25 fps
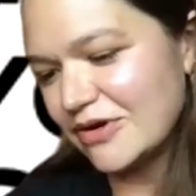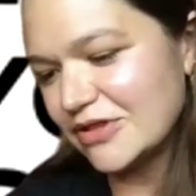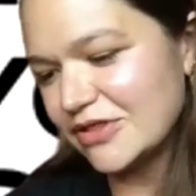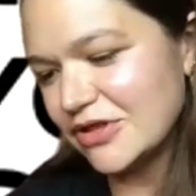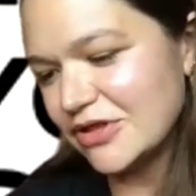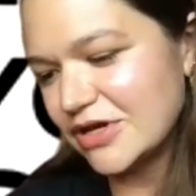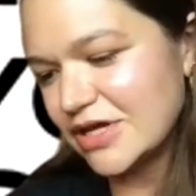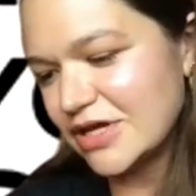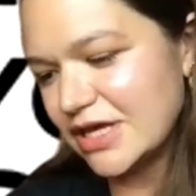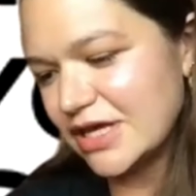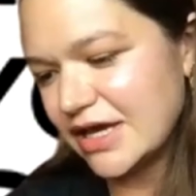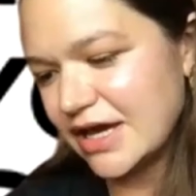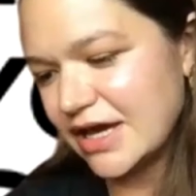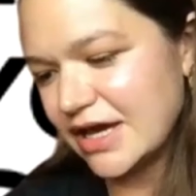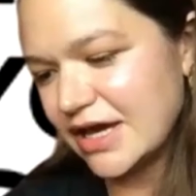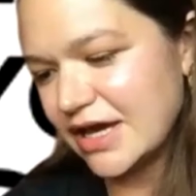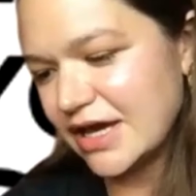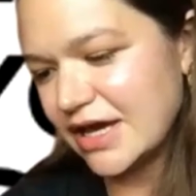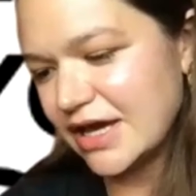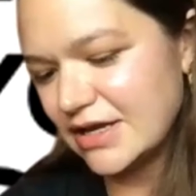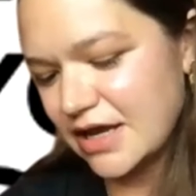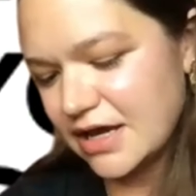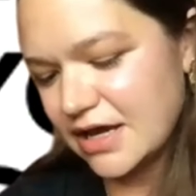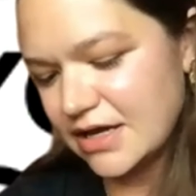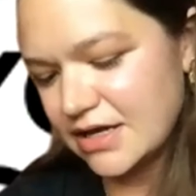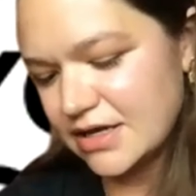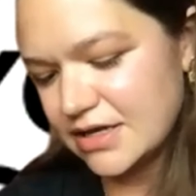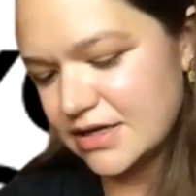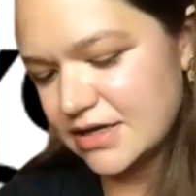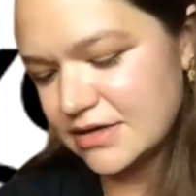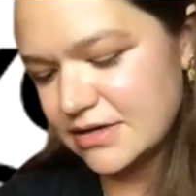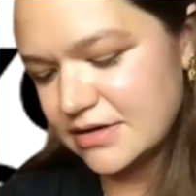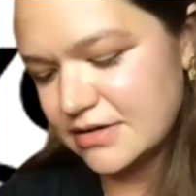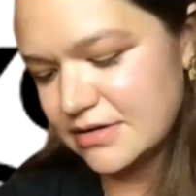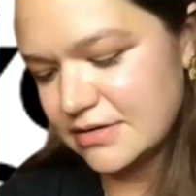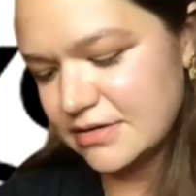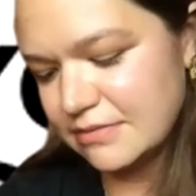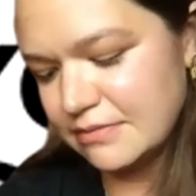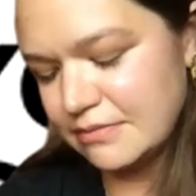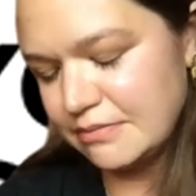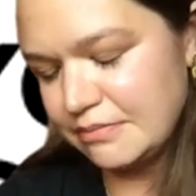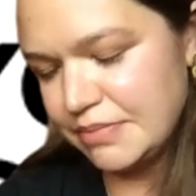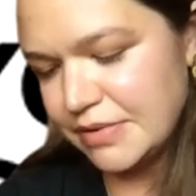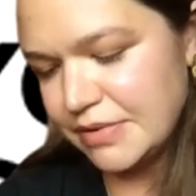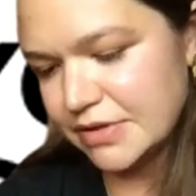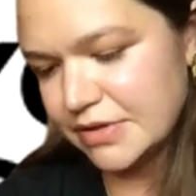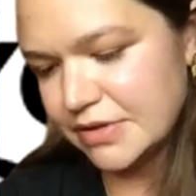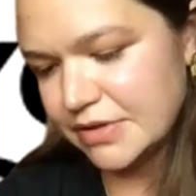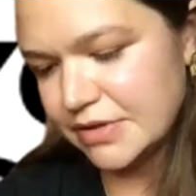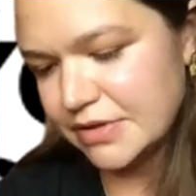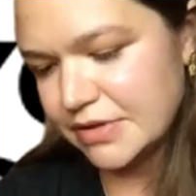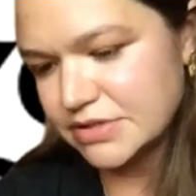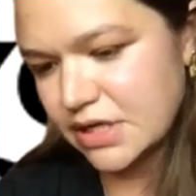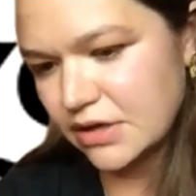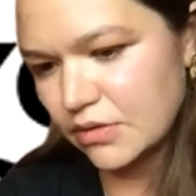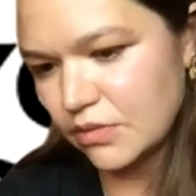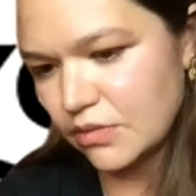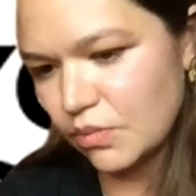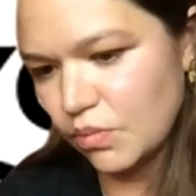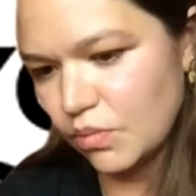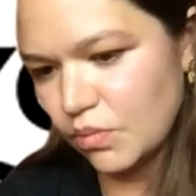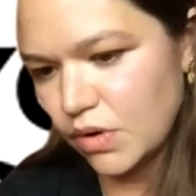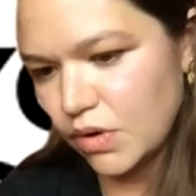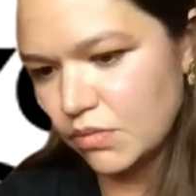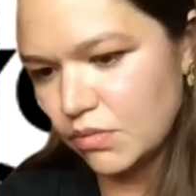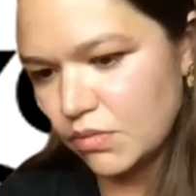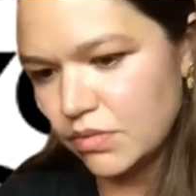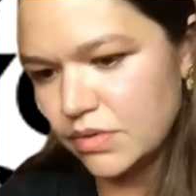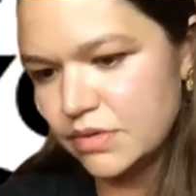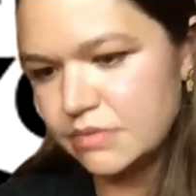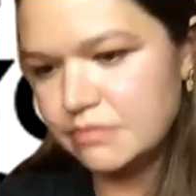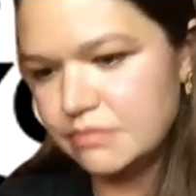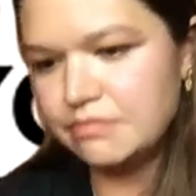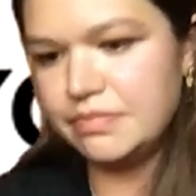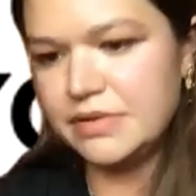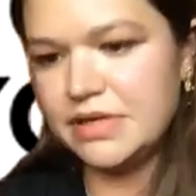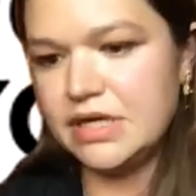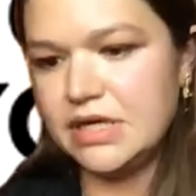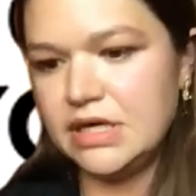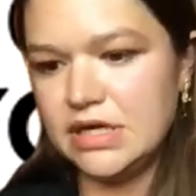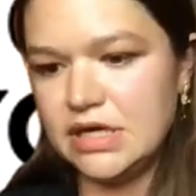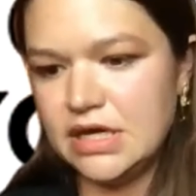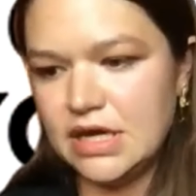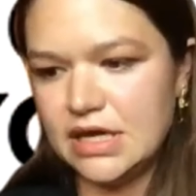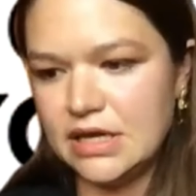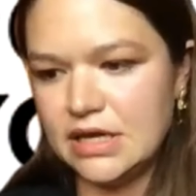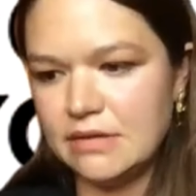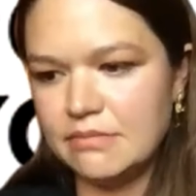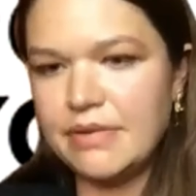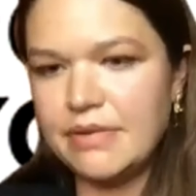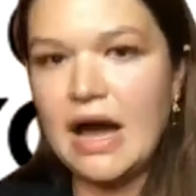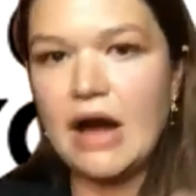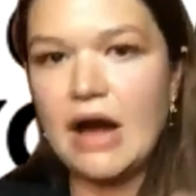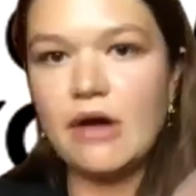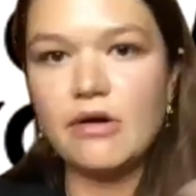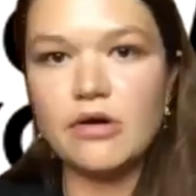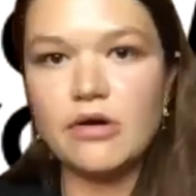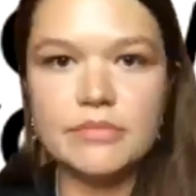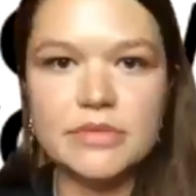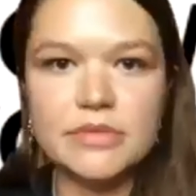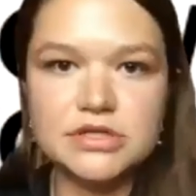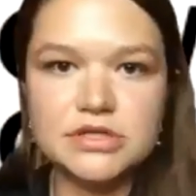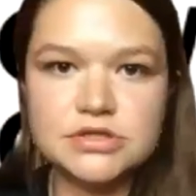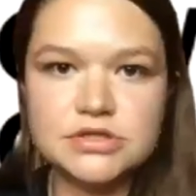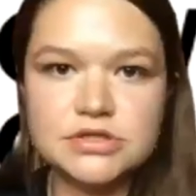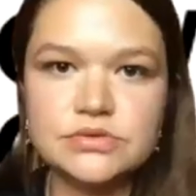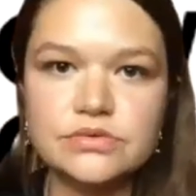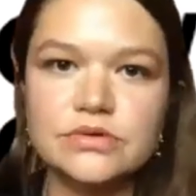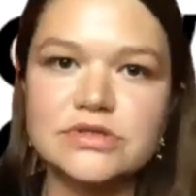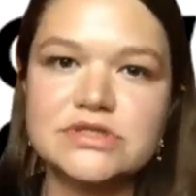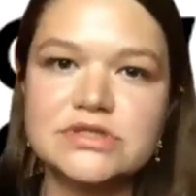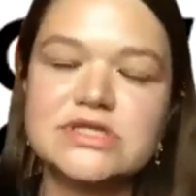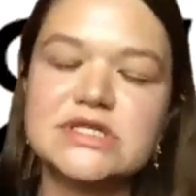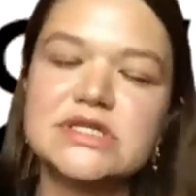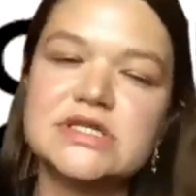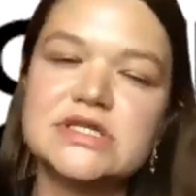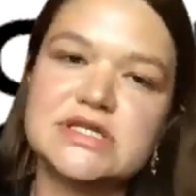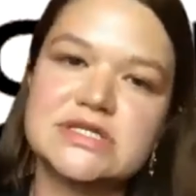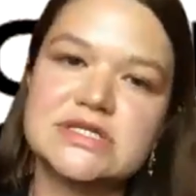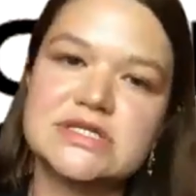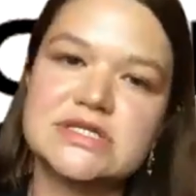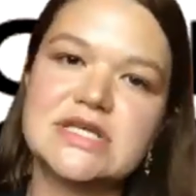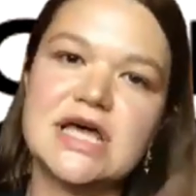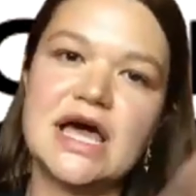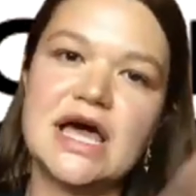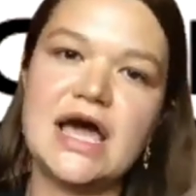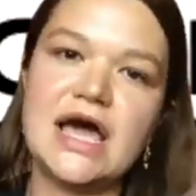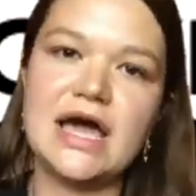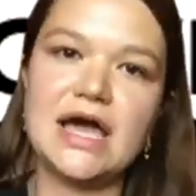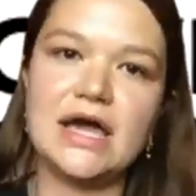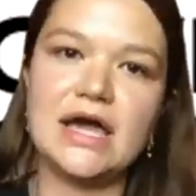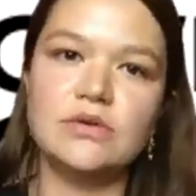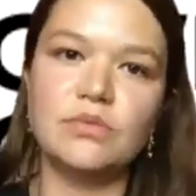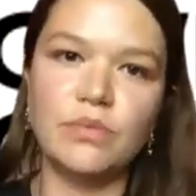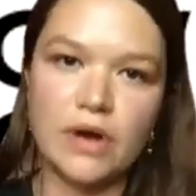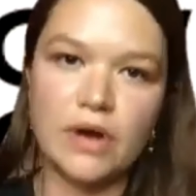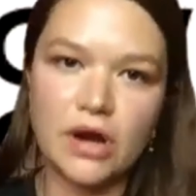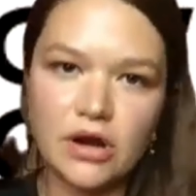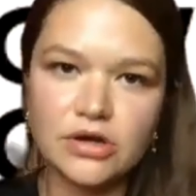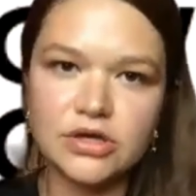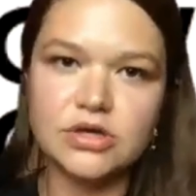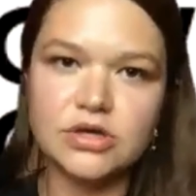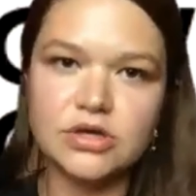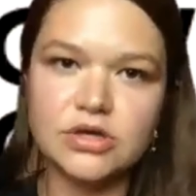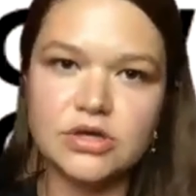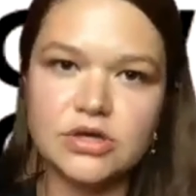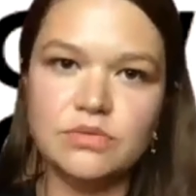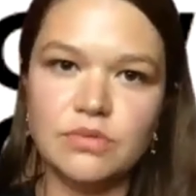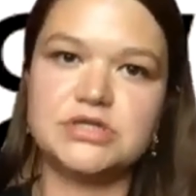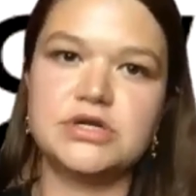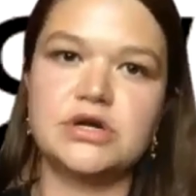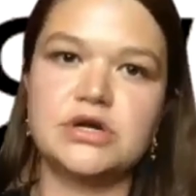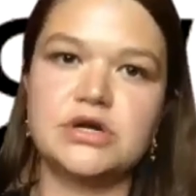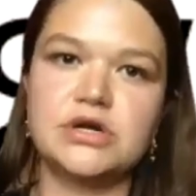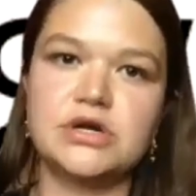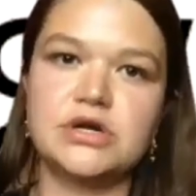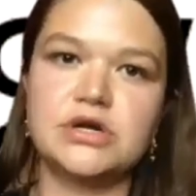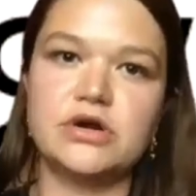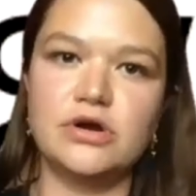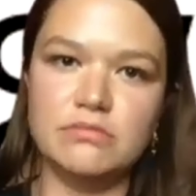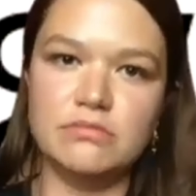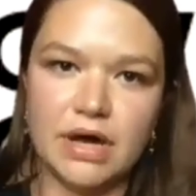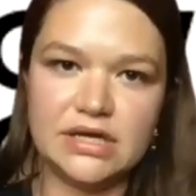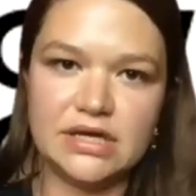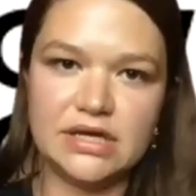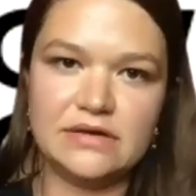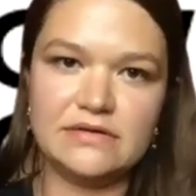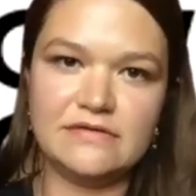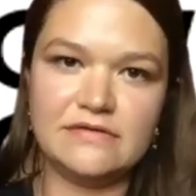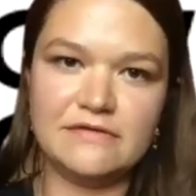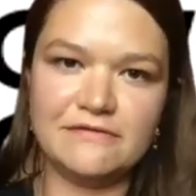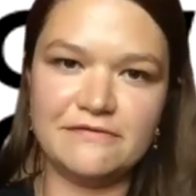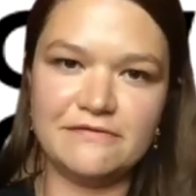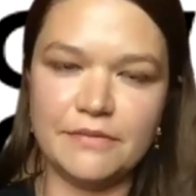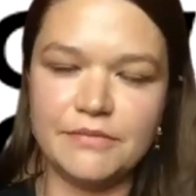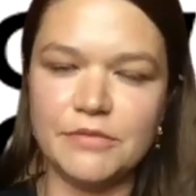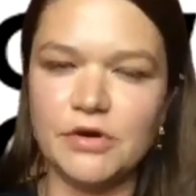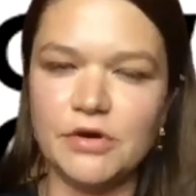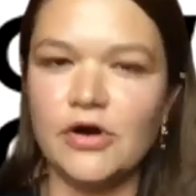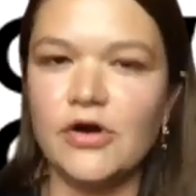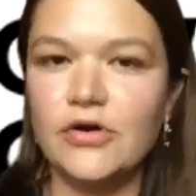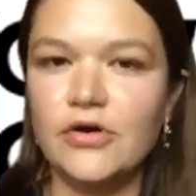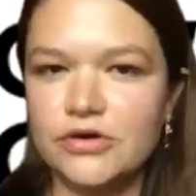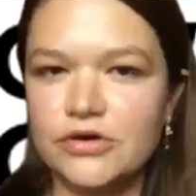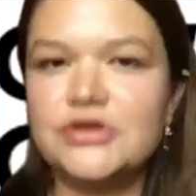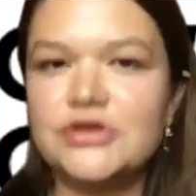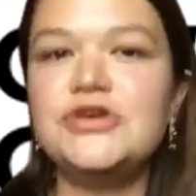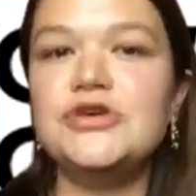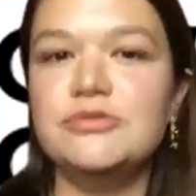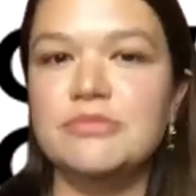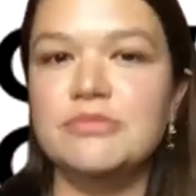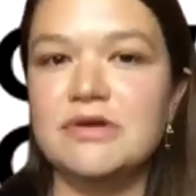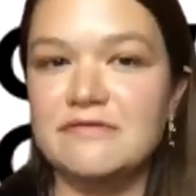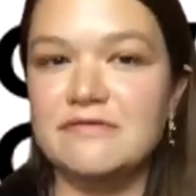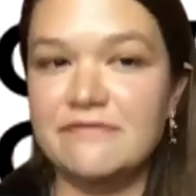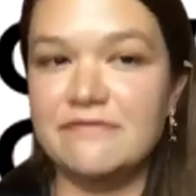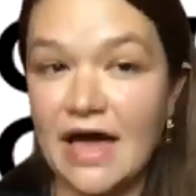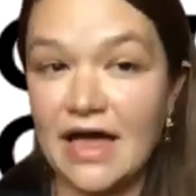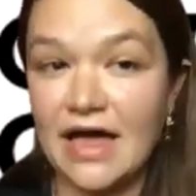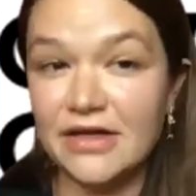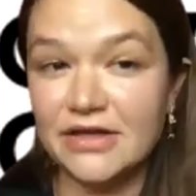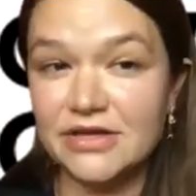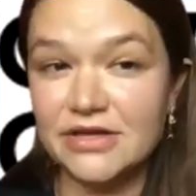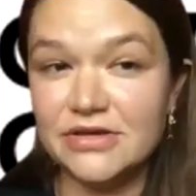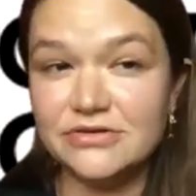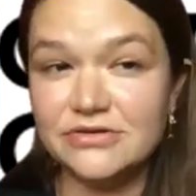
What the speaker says: looking at building what would be an empowerment tool to decide where you want to earn money from your own human value,